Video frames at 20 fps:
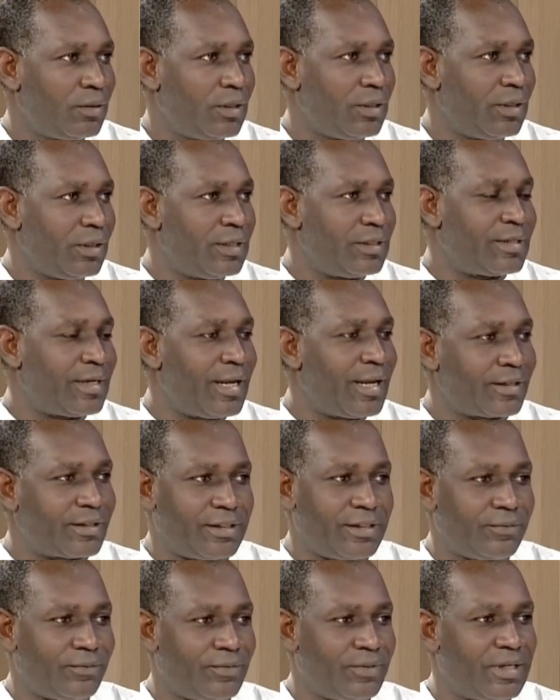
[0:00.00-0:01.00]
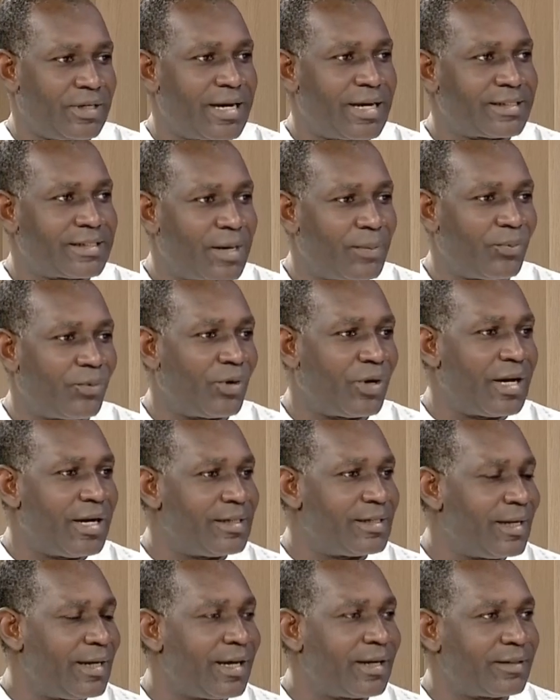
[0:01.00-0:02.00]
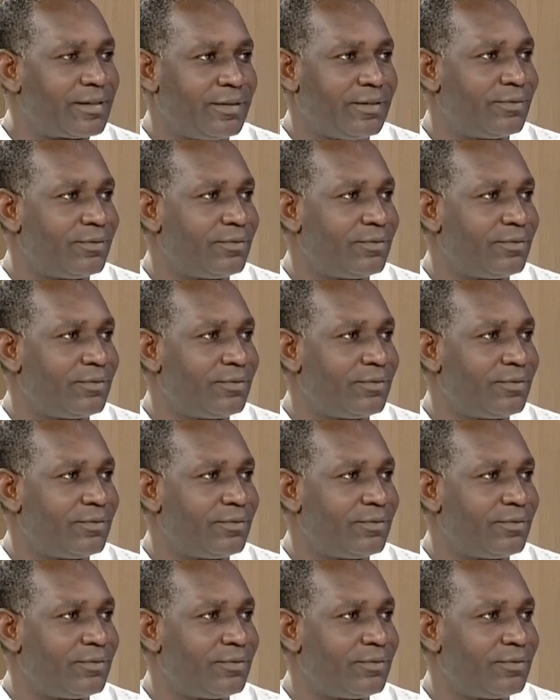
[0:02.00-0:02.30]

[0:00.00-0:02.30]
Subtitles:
It's selective. The NYSAL program is selective.